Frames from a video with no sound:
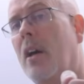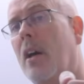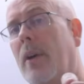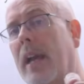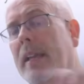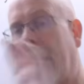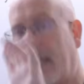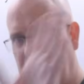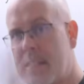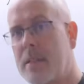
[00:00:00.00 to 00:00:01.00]
Okay,
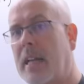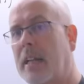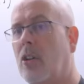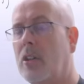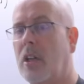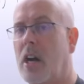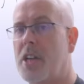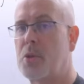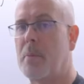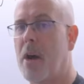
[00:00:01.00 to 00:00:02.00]
that could
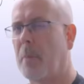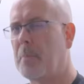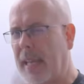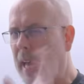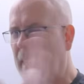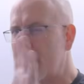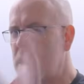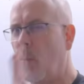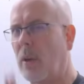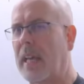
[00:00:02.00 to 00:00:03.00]
cost you a mark, but again, it's
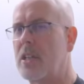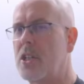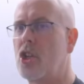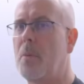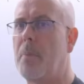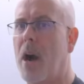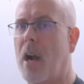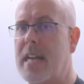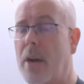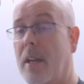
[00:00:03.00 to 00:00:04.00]
not worth getting too bogged
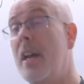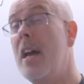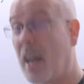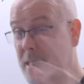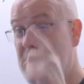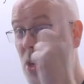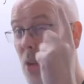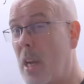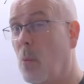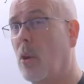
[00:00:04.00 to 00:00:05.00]
down in, because it's
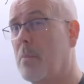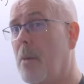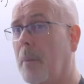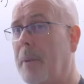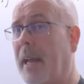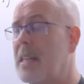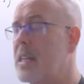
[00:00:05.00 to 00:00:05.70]
only a 1 mark penalty.